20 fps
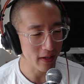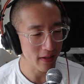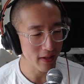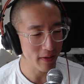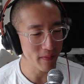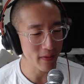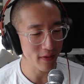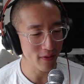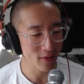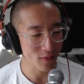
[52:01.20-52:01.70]

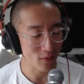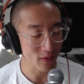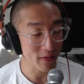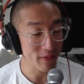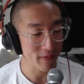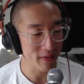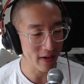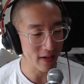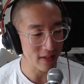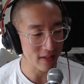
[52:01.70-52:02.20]
let me just
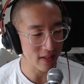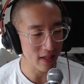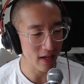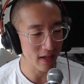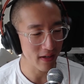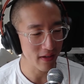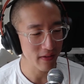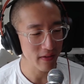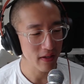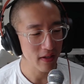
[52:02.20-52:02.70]
rephrase that.
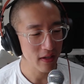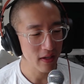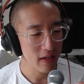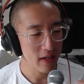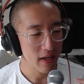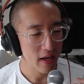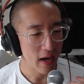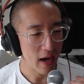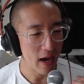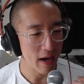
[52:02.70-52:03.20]

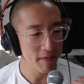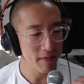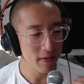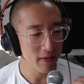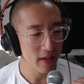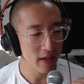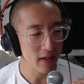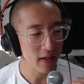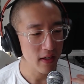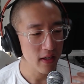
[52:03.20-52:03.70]
I feel
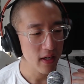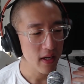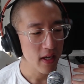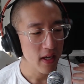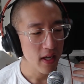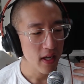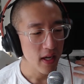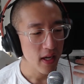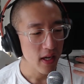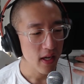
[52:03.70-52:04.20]
like
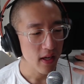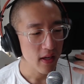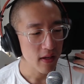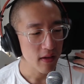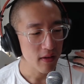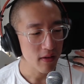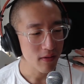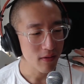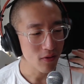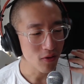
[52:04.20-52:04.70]

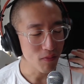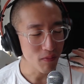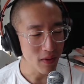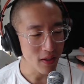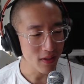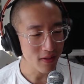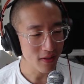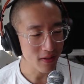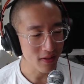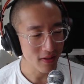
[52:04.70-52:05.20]
to be
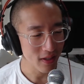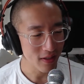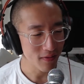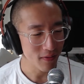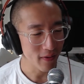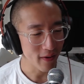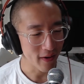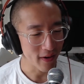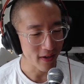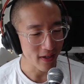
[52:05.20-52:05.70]
a
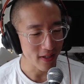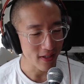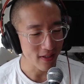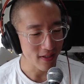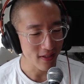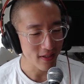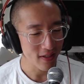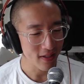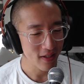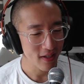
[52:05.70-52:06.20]
successful
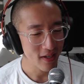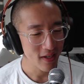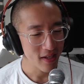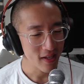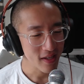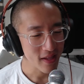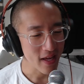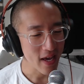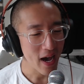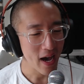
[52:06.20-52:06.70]
artist,
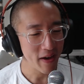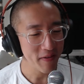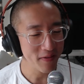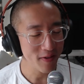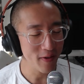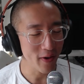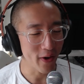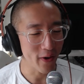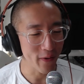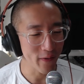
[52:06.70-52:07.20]
they have
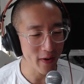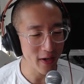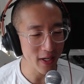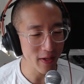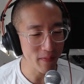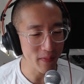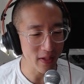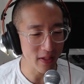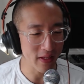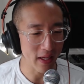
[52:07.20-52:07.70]
to already
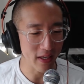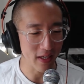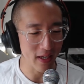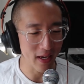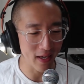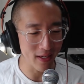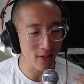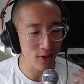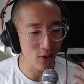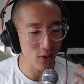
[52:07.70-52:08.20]
be like
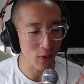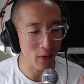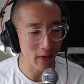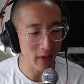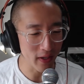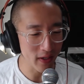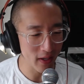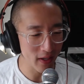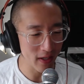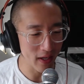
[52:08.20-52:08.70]

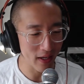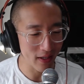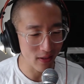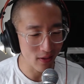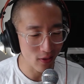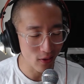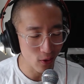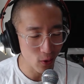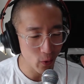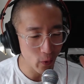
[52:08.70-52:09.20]
enjoying it and
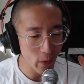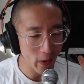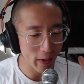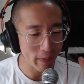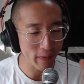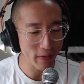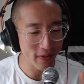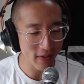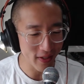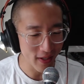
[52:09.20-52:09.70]
so
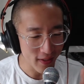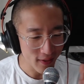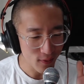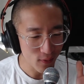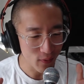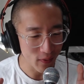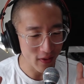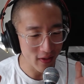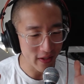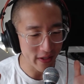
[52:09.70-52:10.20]
obsessed
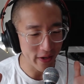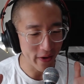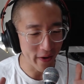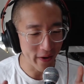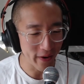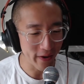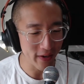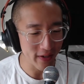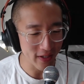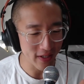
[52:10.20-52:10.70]
with the
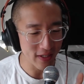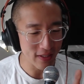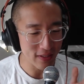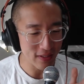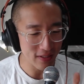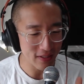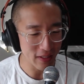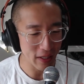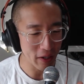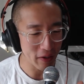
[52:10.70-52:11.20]
art
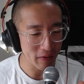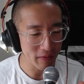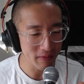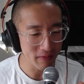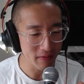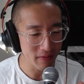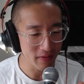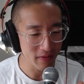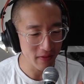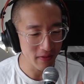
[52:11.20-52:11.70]
itself